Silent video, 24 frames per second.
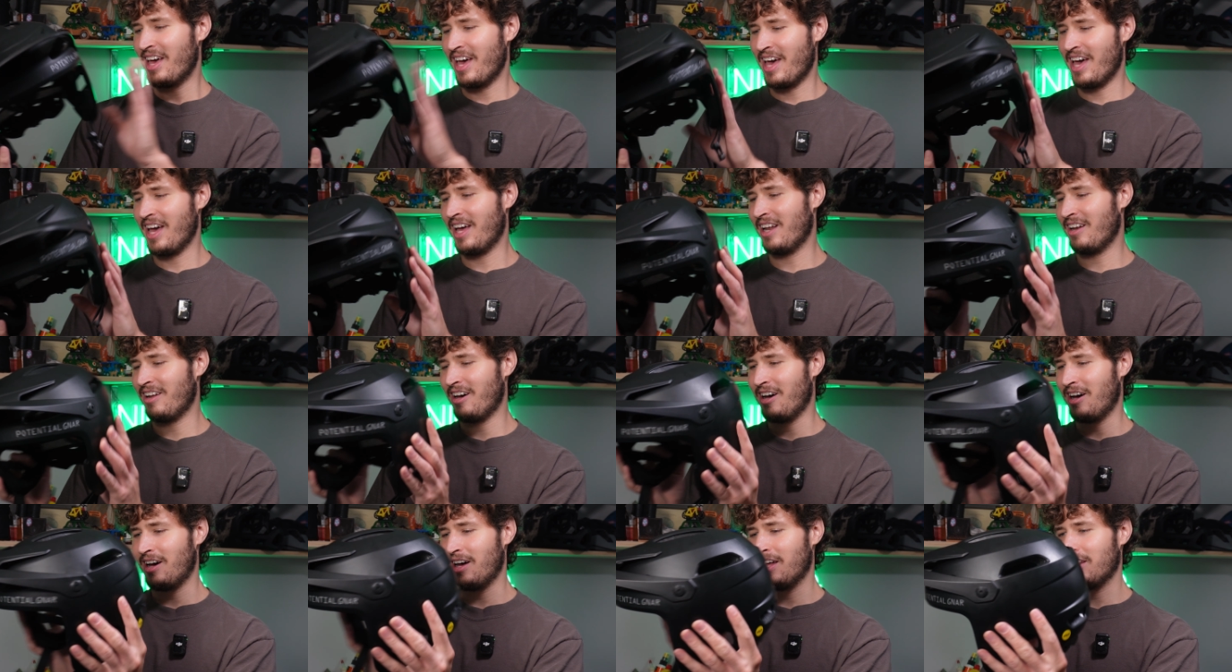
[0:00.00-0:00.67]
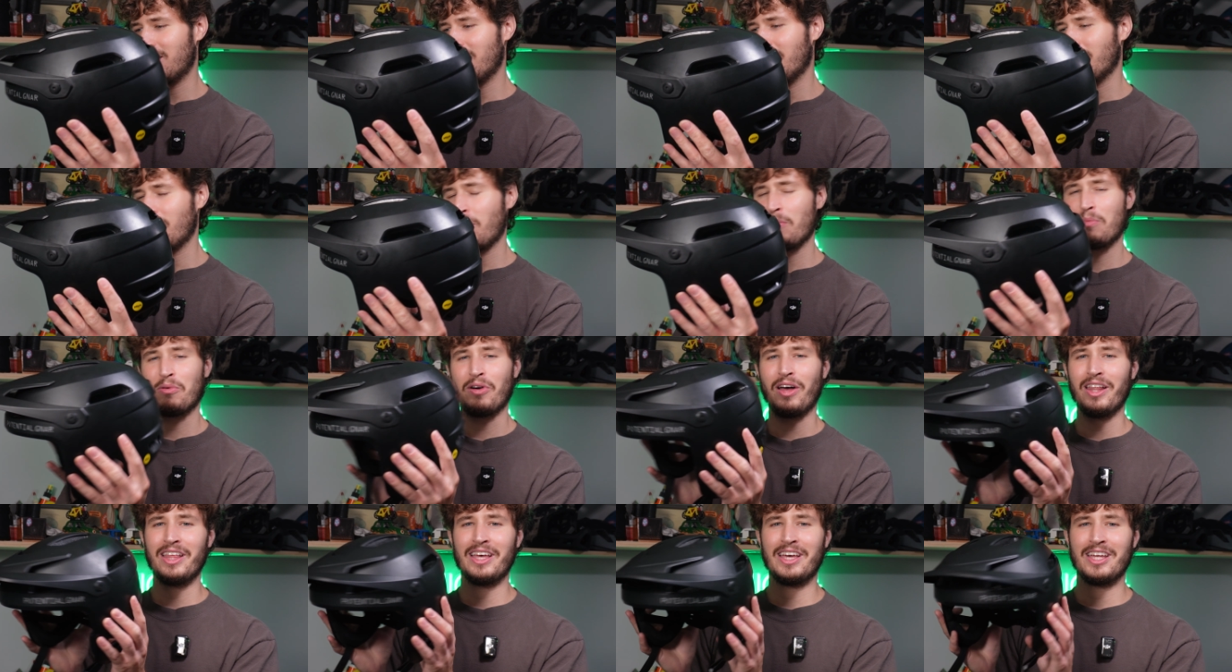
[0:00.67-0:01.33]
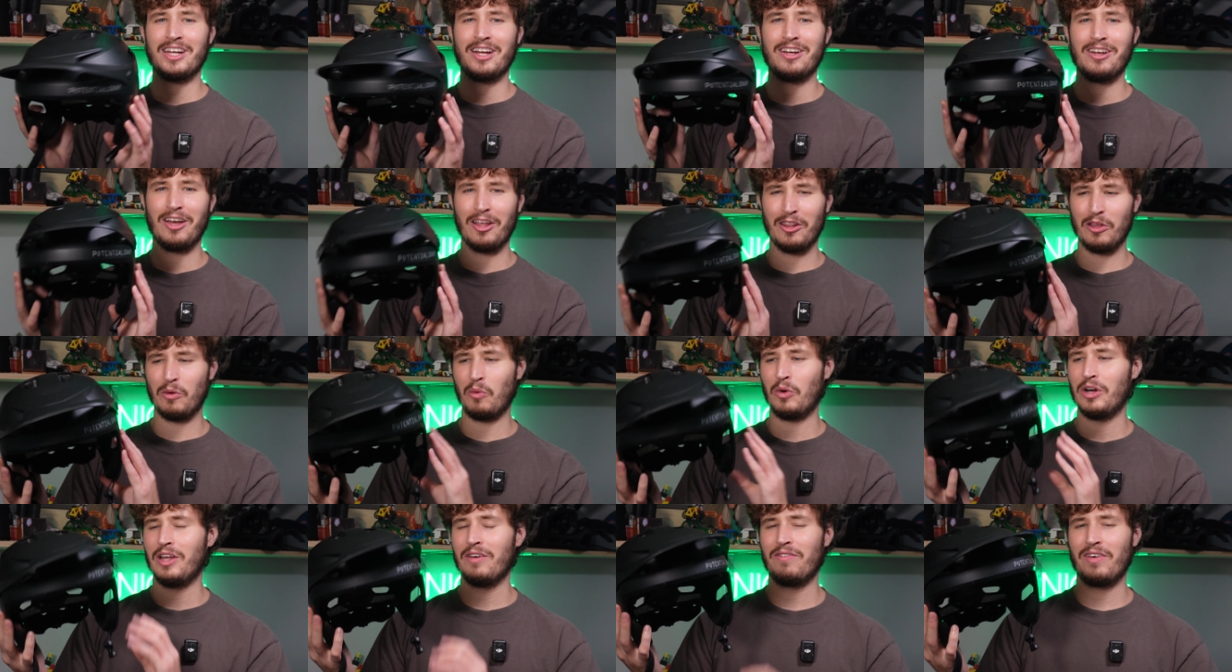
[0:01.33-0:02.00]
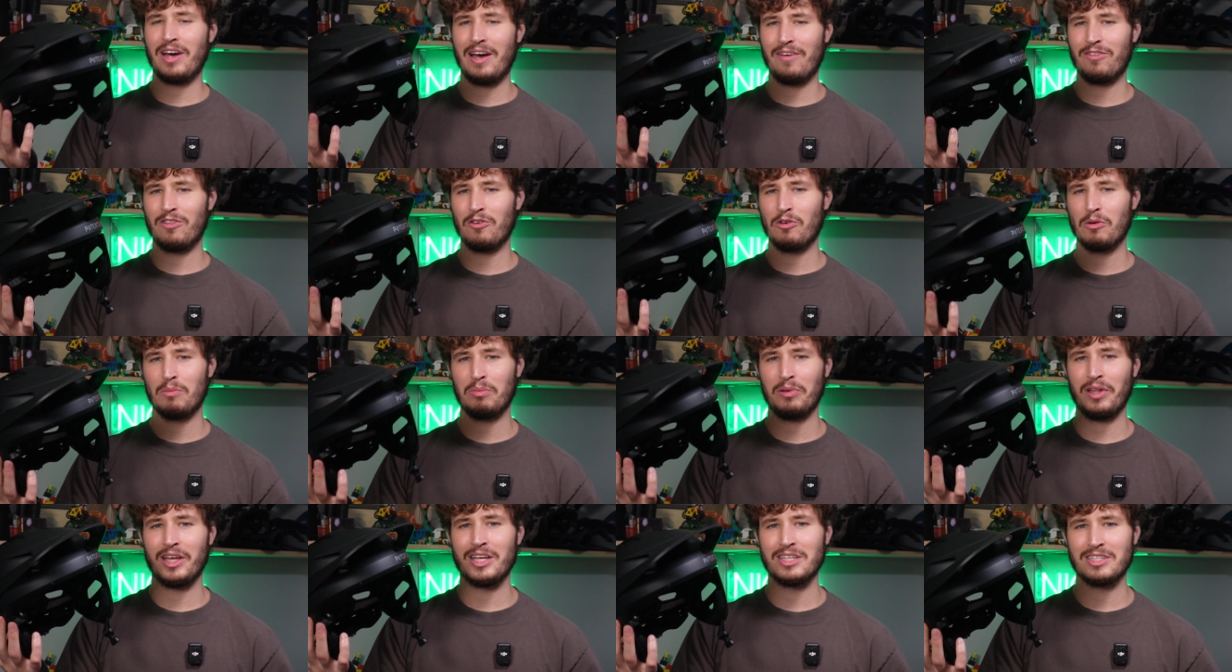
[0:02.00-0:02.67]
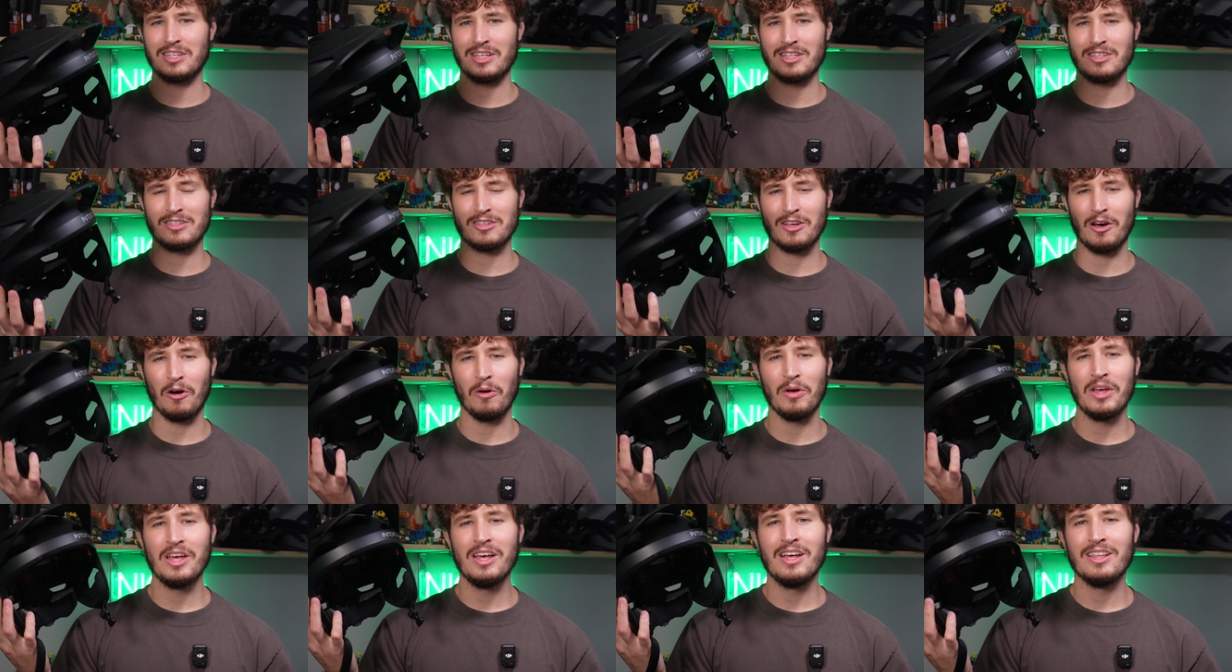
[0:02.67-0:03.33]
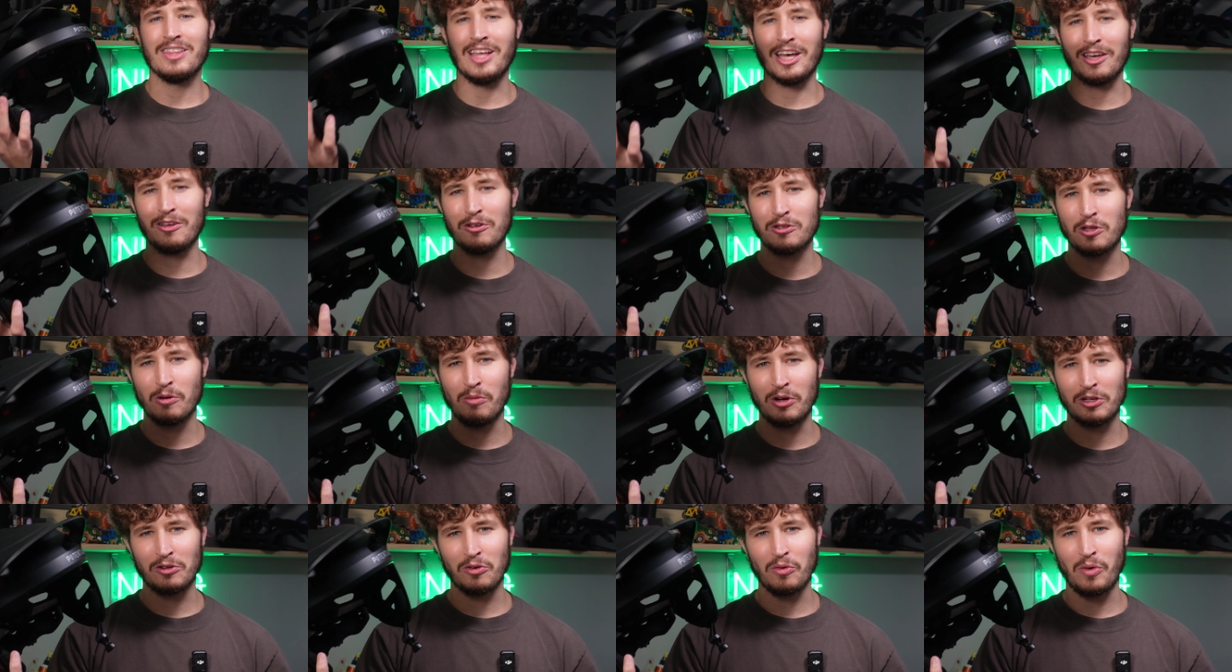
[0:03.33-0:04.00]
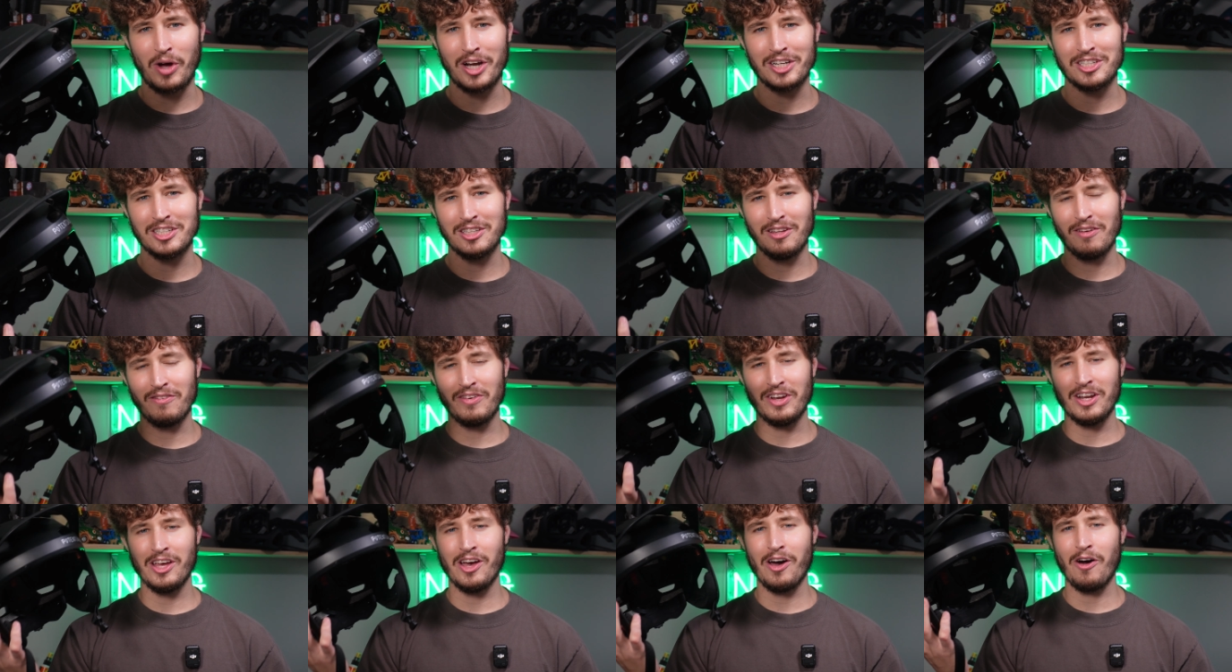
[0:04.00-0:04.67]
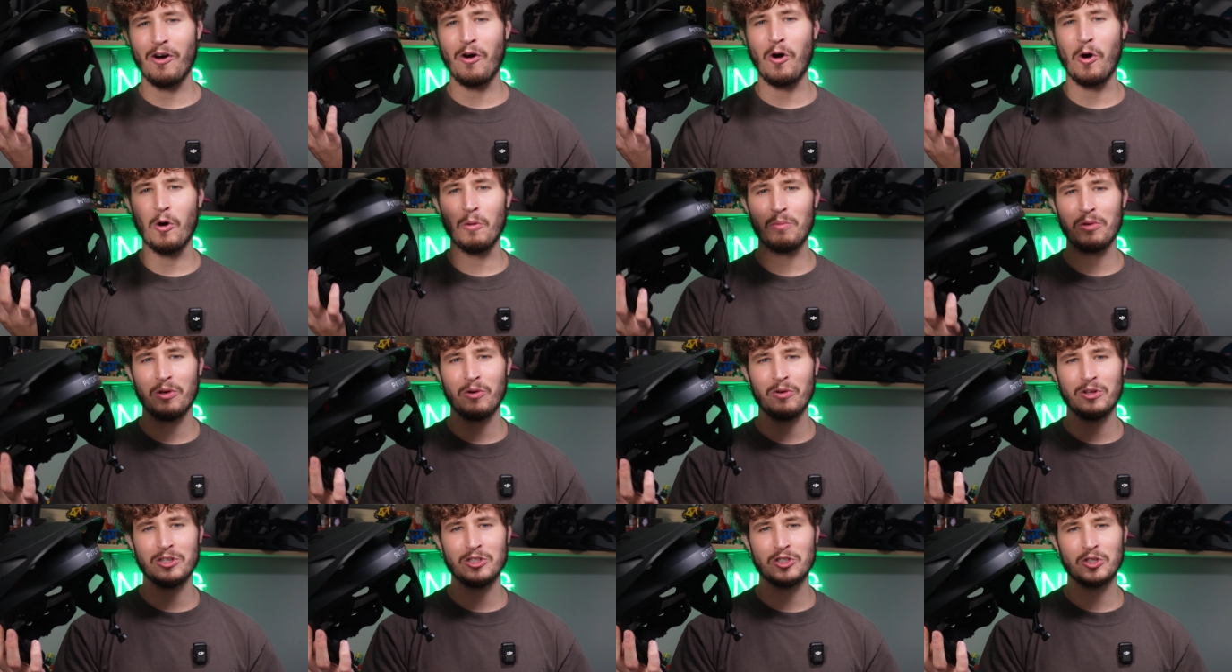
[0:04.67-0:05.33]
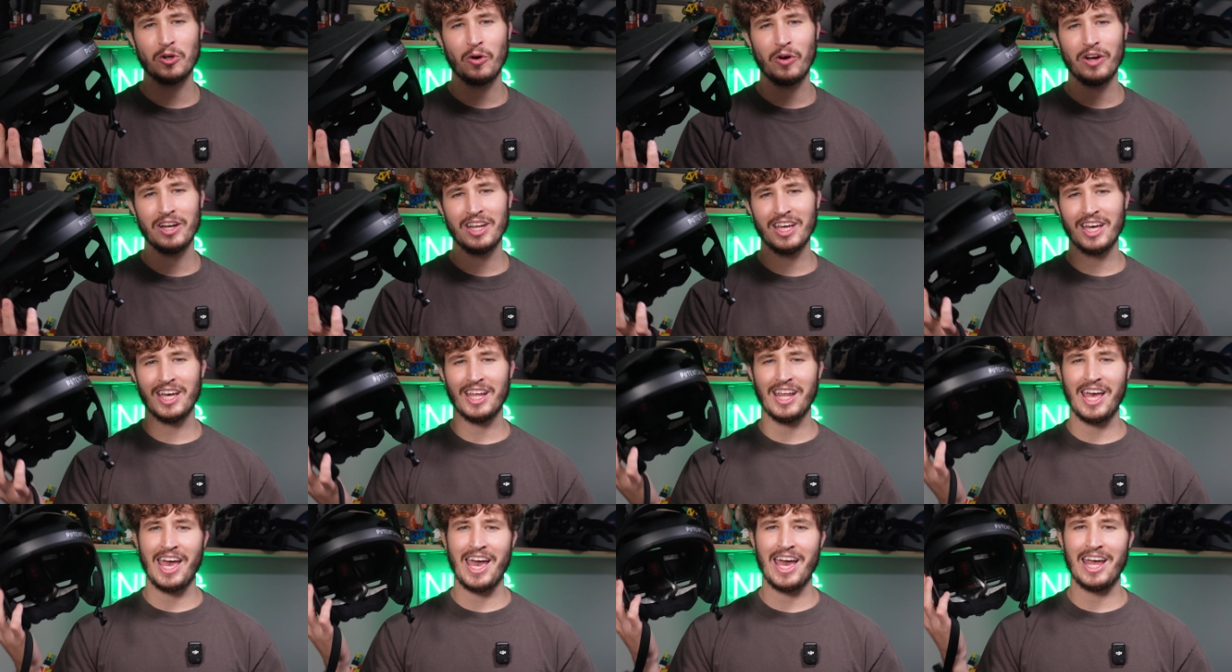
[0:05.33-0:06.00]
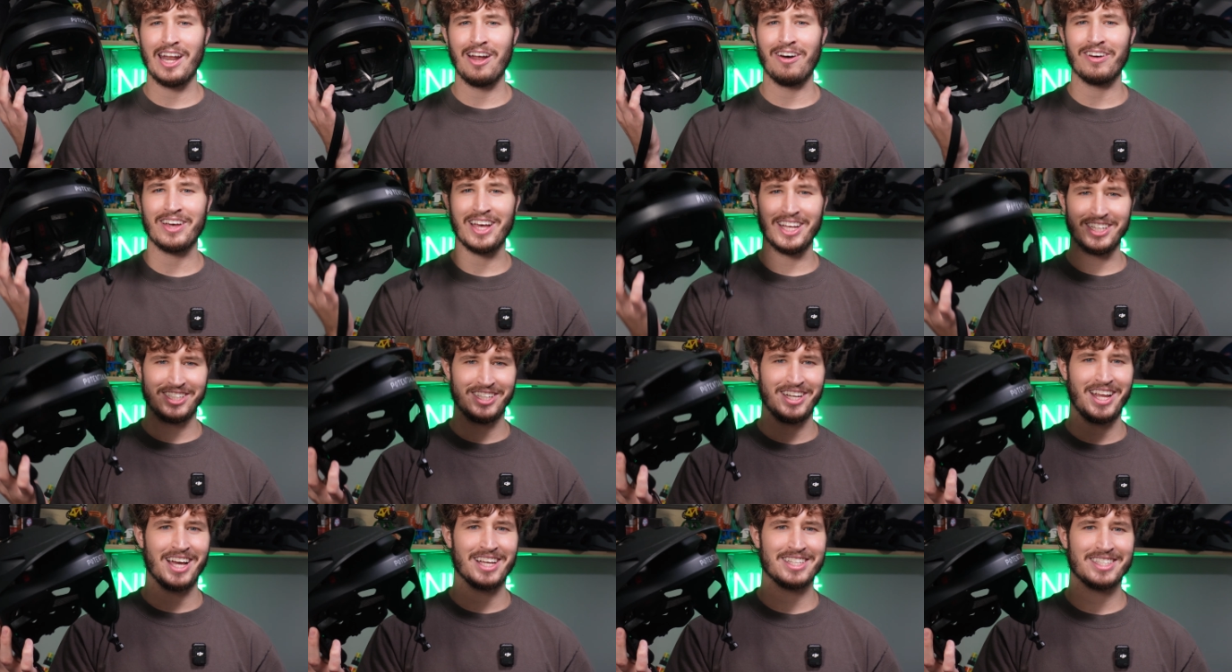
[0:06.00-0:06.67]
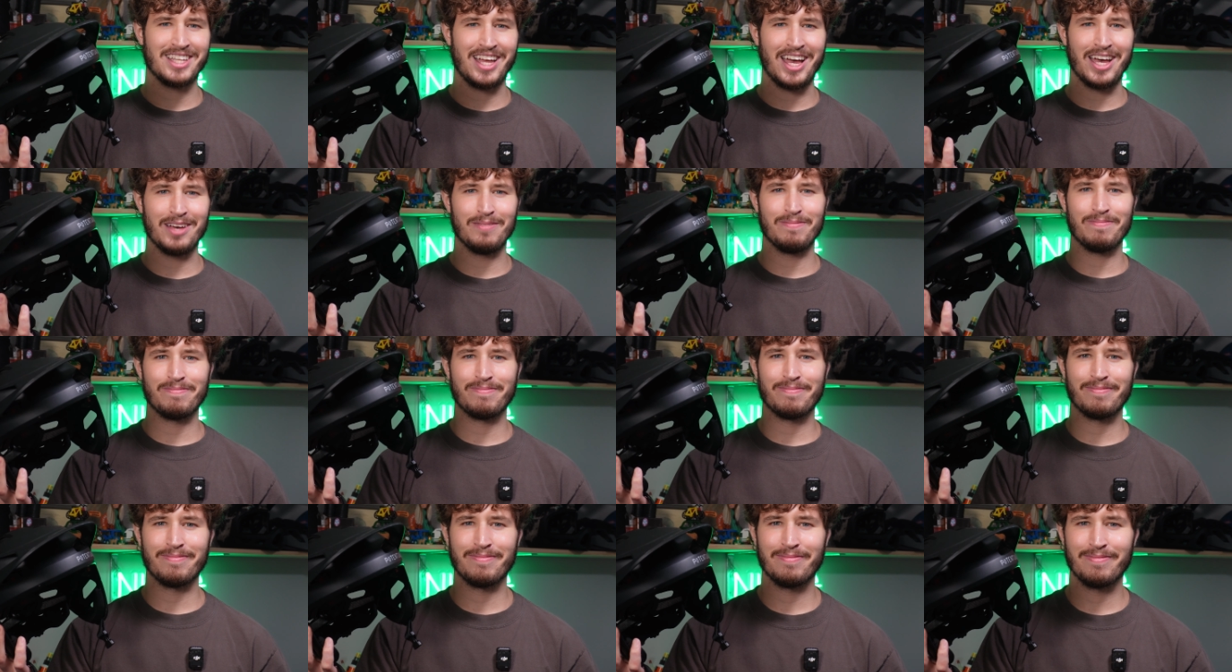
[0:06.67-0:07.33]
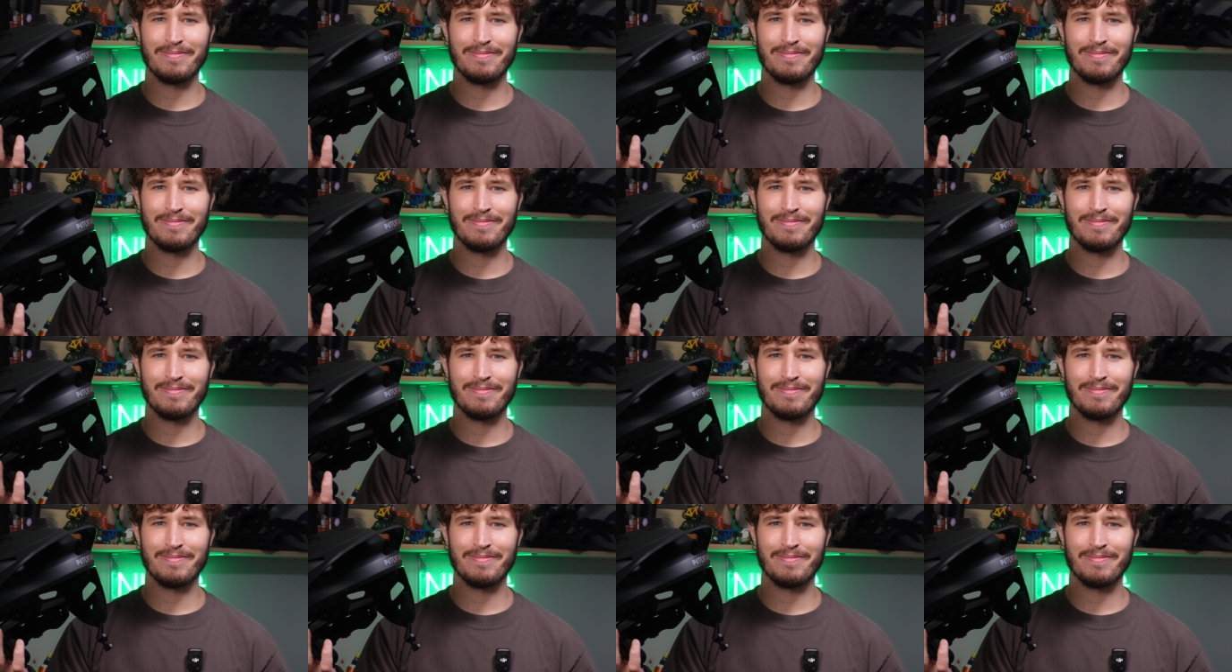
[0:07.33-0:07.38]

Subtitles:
and I think I'll probably get another one if I have to replace it. So thank you so much for watching the video. Hope you enjoyed it, and I'll catch you next time.